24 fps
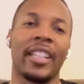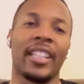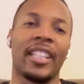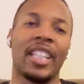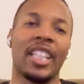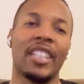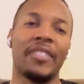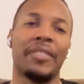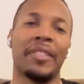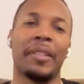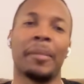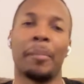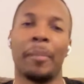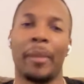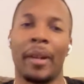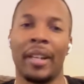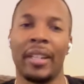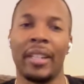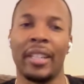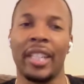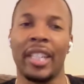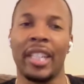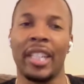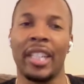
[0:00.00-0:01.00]
give me
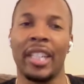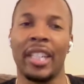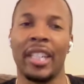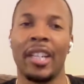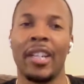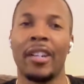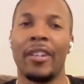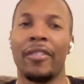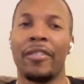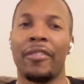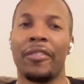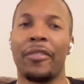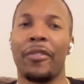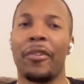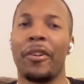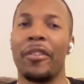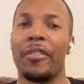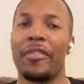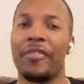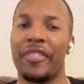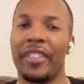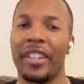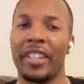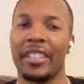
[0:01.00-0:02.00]
money for
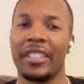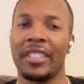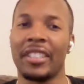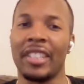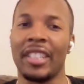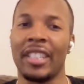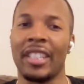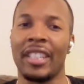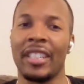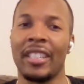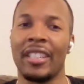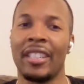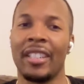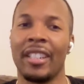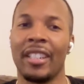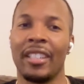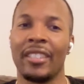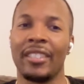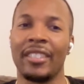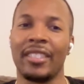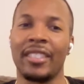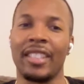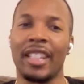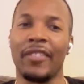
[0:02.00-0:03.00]
fixing
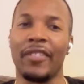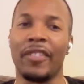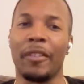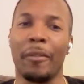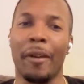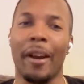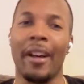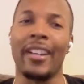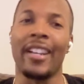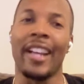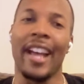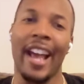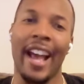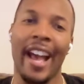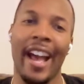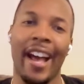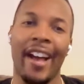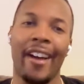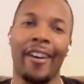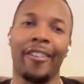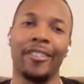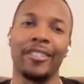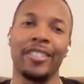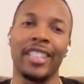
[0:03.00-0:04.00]
stuff around the
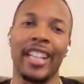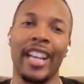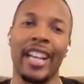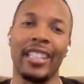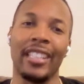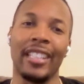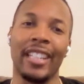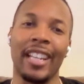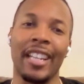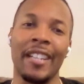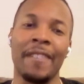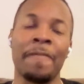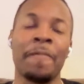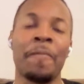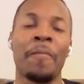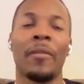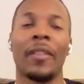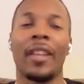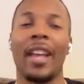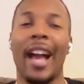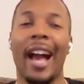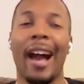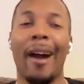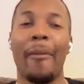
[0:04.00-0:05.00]
house, and then
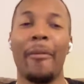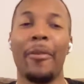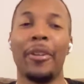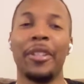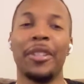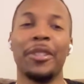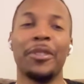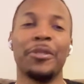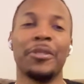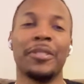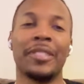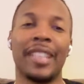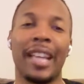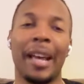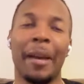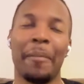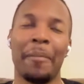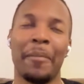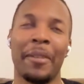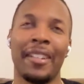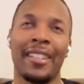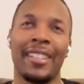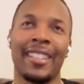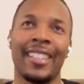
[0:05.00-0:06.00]
I would use
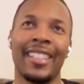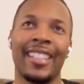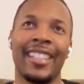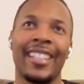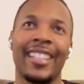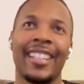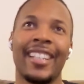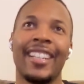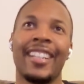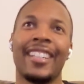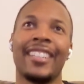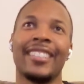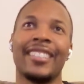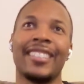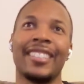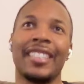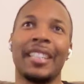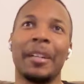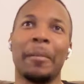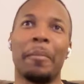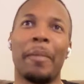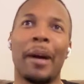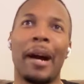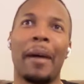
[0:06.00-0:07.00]
that money
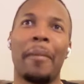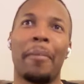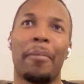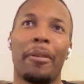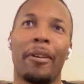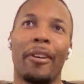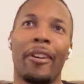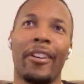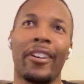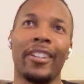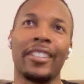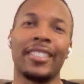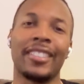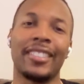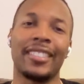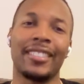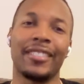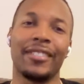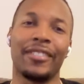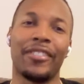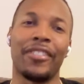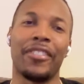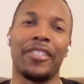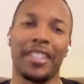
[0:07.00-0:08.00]
to buy parts
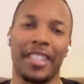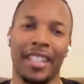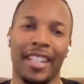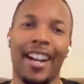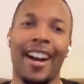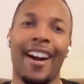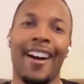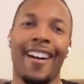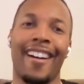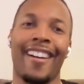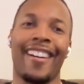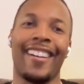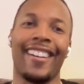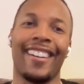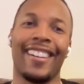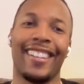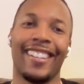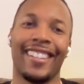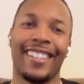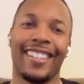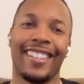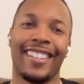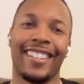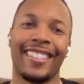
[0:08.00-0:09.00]
for the car.
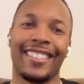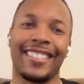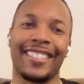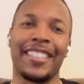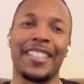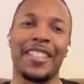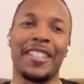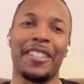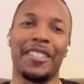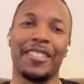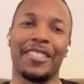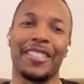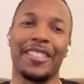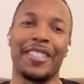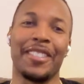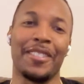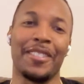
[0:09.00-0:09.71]
So